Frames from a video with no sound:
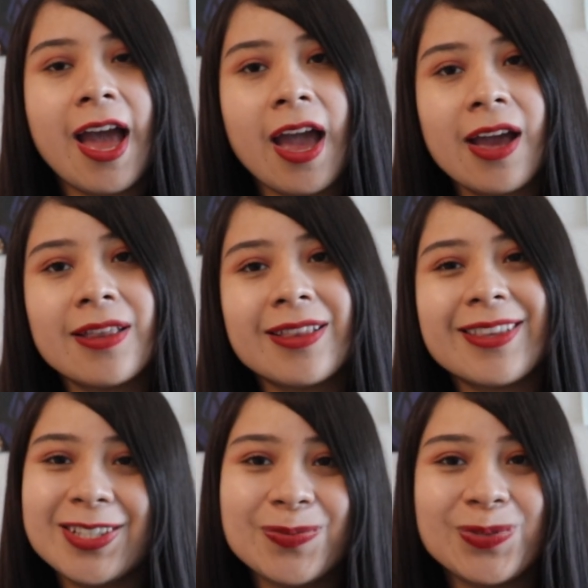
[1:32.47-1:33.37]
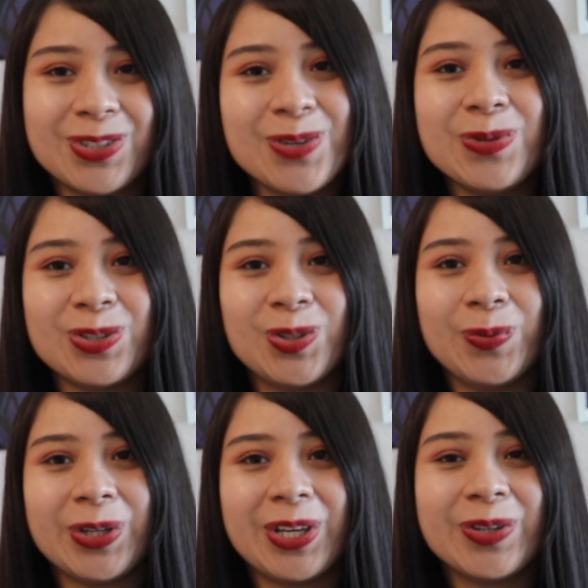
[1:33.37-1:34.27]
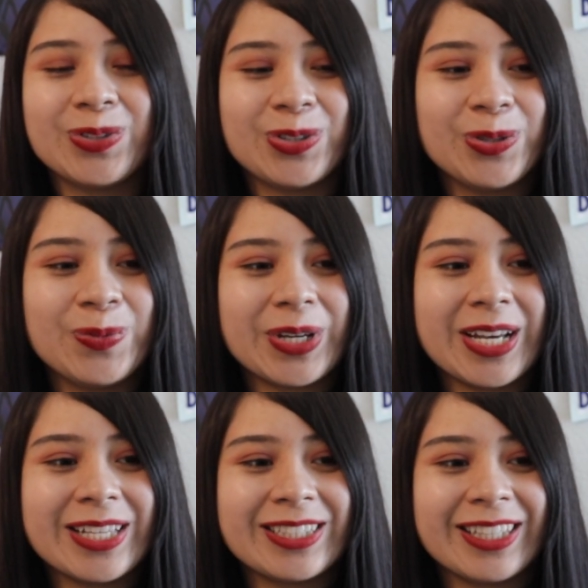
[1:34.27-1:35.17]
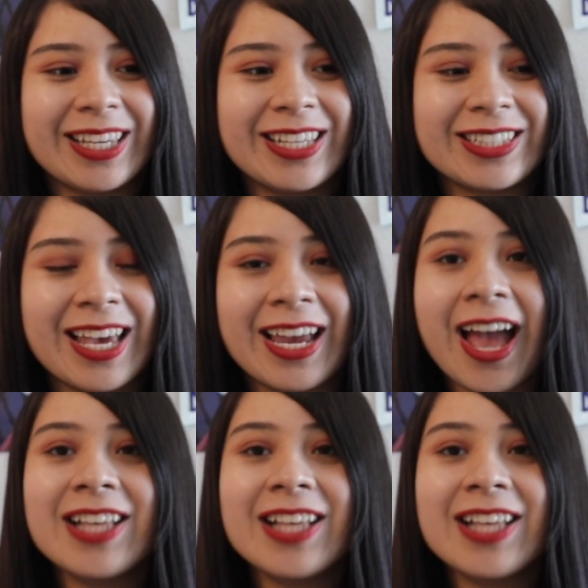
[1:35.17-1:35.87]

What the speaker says: And this scene was super cute too because he's like,